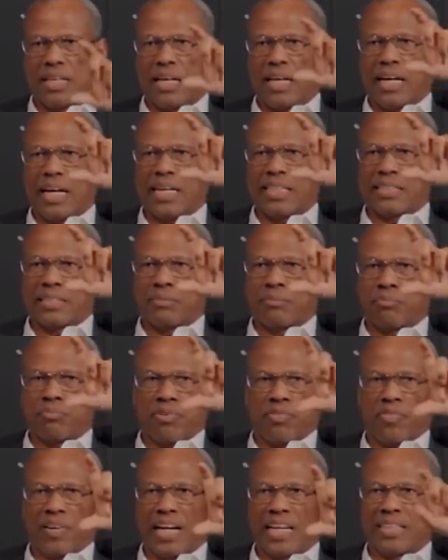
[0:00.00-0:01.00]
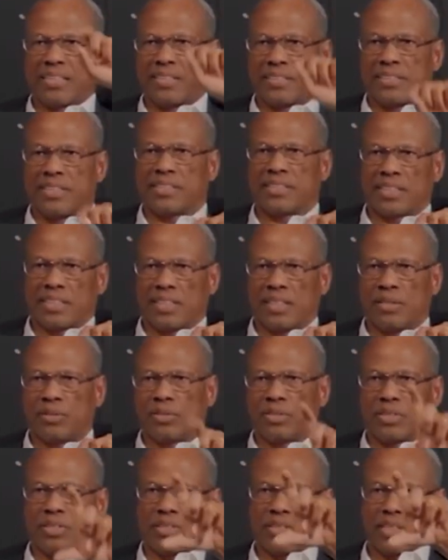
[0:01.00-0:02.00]
and provide a
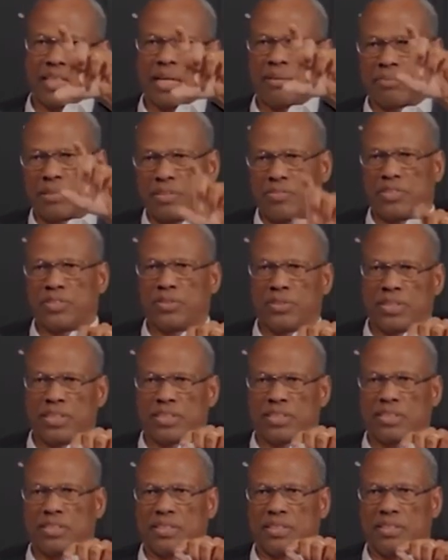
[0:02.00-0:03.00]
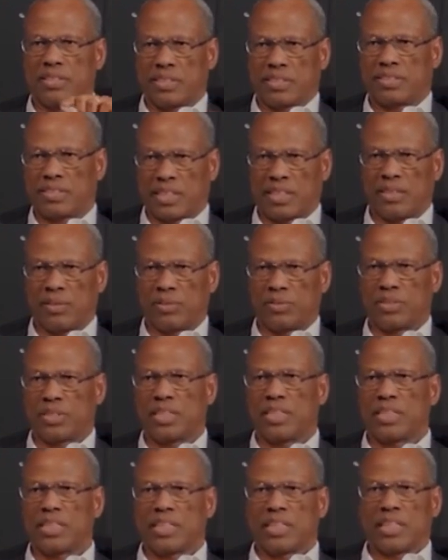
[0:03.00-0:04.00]
discount and say, I'm giving you this discount
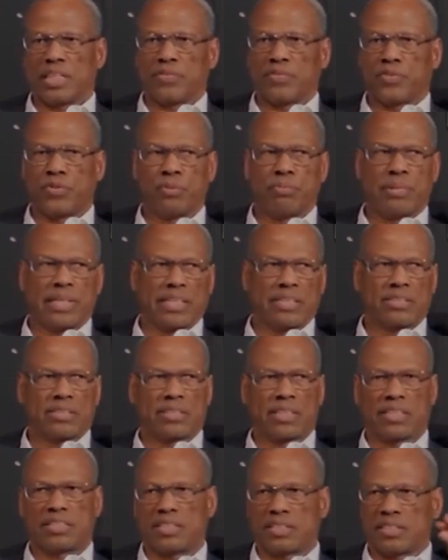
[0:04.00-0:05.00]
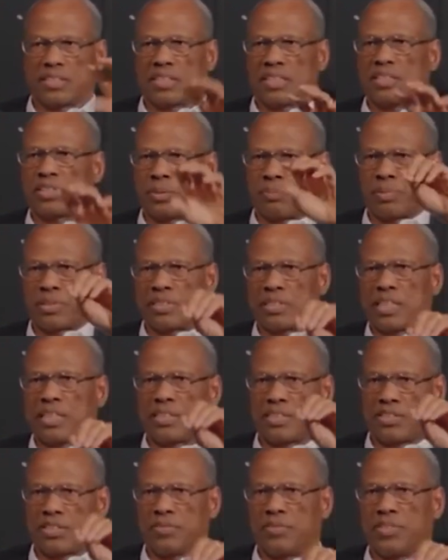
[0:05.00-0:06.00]
if you make such and such a
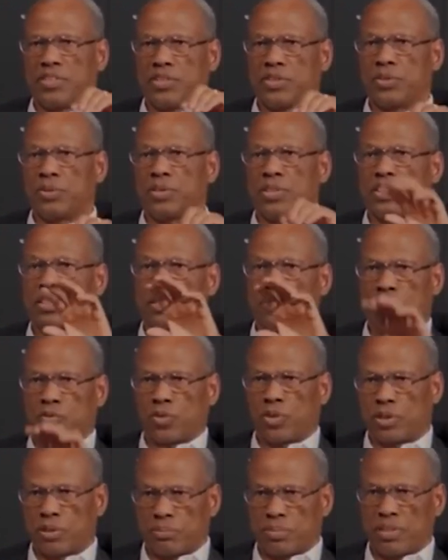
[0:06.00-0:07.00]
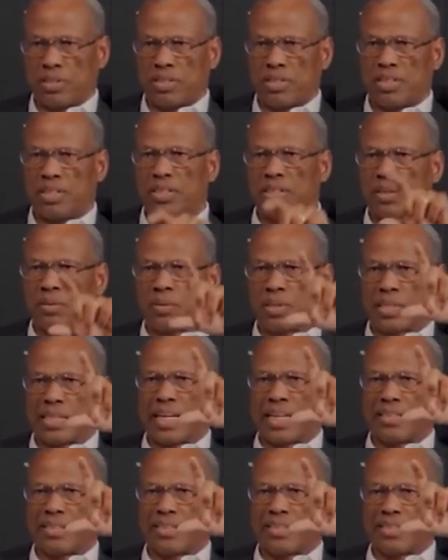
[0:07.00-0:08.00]
percentage of your units affordable. Well,
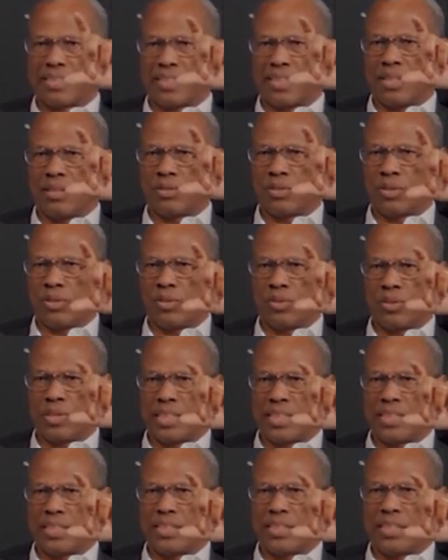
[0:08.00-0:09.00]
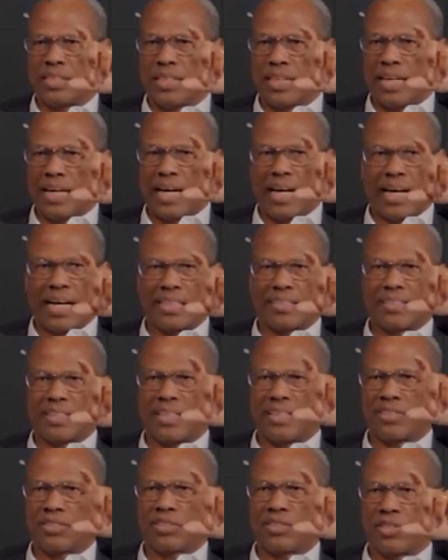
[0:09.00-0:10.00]
that discount only has
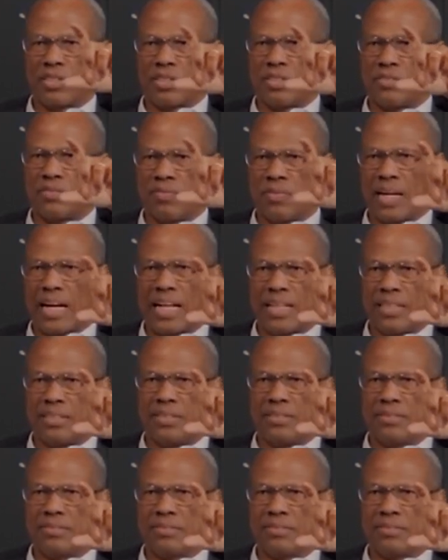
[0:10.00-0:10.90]
a certain value.